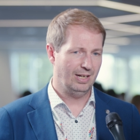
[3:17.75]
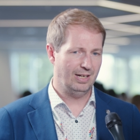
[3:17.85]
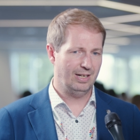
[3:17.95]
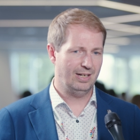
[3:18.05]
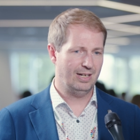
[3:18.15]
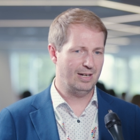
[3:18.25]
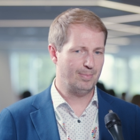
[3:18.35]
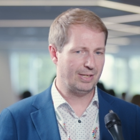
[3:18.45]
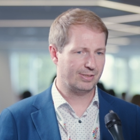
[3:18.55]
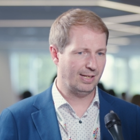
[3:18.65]
Uh,
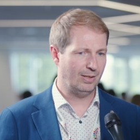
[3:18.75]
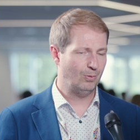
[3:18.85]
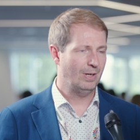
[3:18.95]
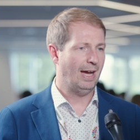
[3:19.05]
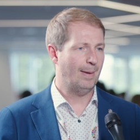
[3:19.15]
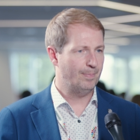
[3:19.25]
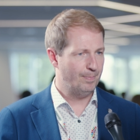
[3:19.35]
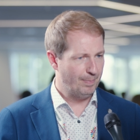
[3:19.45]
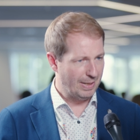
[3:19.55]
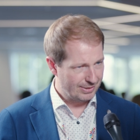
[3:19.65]
myself, um,
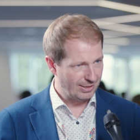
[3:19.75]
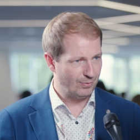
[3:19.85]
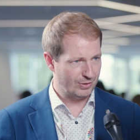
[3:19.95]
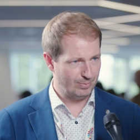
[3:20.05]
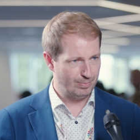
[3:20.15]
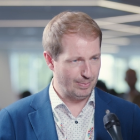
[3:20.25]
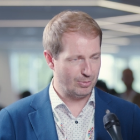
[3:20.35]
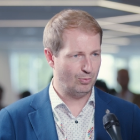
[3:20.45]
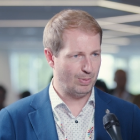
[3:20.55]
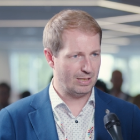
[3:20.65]
myself as a
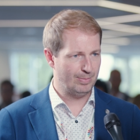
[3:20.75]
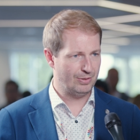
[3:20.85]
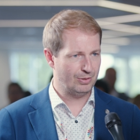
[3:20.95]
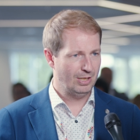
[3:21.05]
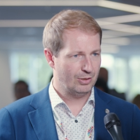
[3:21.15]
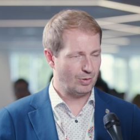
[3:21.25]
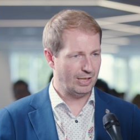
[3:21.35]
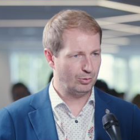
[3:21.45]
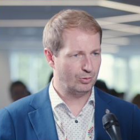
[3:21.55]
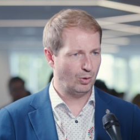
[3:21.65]
member of parliament,
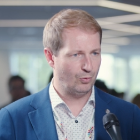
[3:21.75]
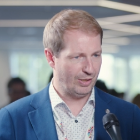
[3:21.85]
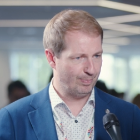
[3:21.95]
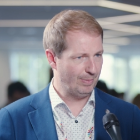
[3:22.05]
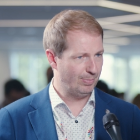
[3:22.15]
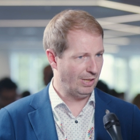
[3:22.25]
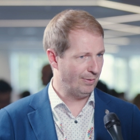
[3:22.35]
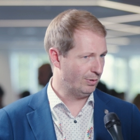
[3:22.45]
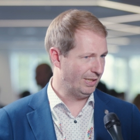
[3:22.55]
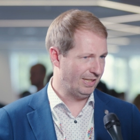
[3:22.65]
trying to involve young people. I
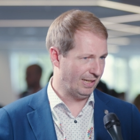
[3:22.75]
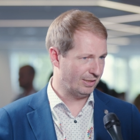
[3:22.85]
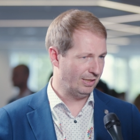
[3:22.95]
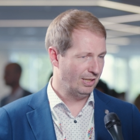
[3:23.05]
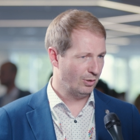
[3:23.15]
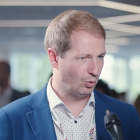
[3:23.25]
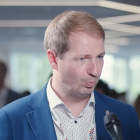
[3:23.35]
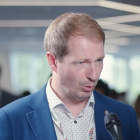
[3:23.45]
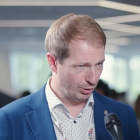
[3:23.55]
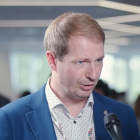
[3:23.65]
have a very young
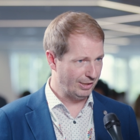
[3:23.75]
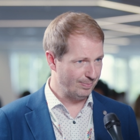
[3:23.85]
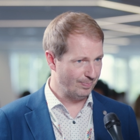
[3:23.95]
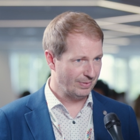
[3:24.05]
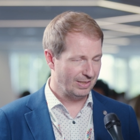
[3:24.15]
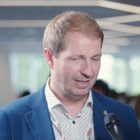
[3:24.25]
support team.